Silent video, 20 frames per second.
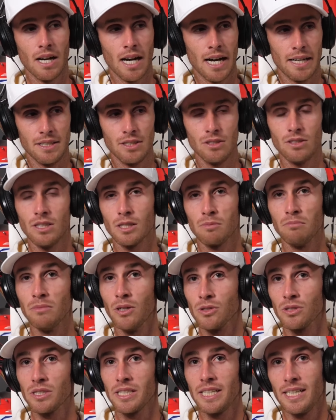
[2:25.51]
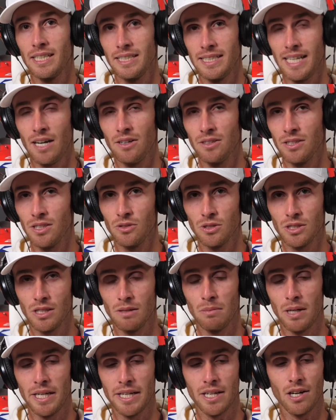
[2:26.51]
I do this mostly on a downhill with
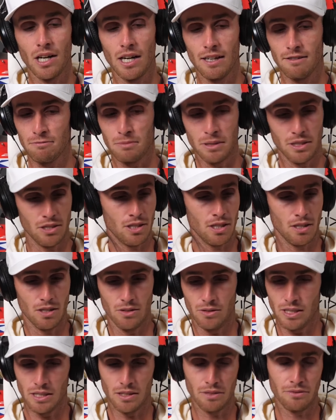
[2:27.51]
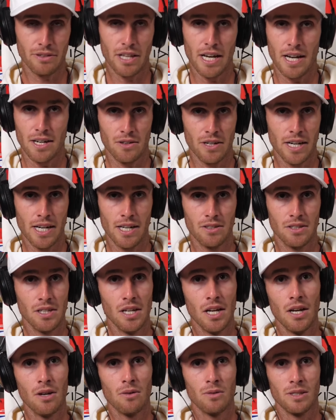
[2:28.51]
the bike off, but you could do it on the flat ground
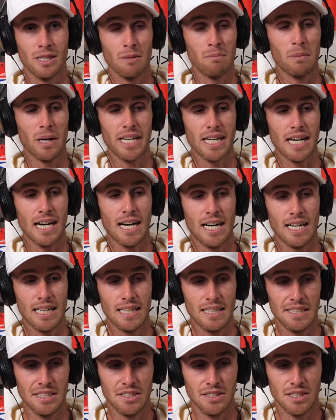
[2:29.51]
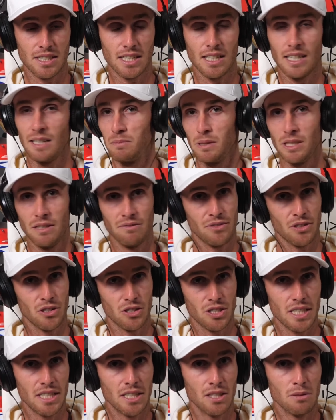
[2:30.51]
with the bike on, and you're just going to be in
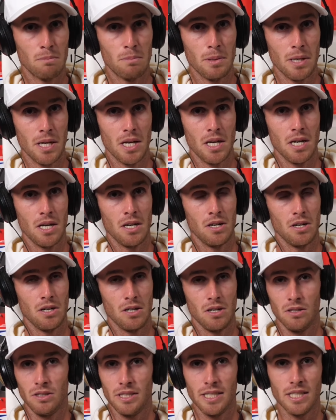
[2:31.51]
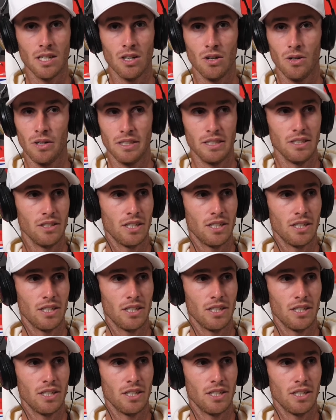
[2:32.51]
first gear, barely going.